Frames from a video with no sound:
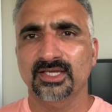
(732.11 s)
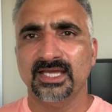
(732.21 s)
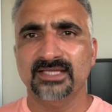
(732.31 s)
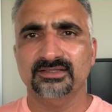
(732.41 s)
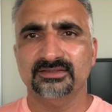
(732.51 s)

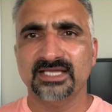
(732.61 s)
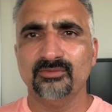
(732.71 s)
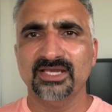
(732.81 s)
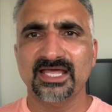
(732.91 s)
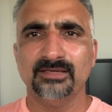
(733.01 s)
and that
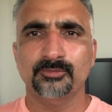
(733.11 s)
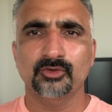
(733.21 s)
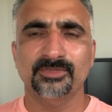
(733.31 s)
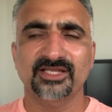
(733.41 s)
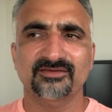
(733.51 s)
will help
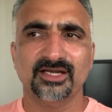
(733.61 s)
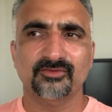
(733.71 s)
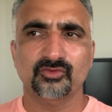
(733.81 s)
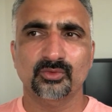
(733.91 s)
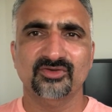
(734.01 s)
you, because a lot
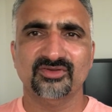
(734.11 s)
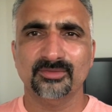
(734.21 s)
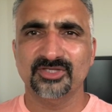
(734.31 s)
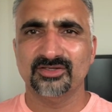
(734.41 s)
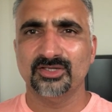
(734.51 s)
of students
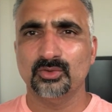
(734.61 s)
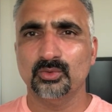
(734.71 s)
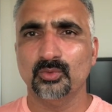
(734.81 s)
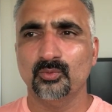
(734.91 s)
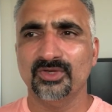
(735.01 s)
come here, they don't
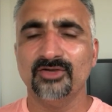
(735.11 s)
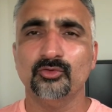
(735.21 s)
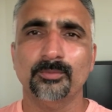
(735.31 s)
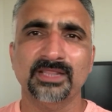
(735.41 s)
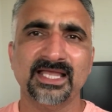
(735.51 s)
know where
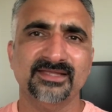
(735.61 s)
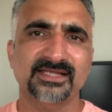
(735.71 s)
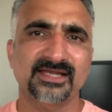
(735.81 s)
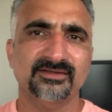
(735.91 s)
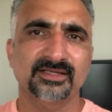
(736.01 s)
to apply
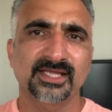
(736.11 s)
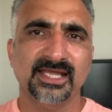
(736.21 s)
that,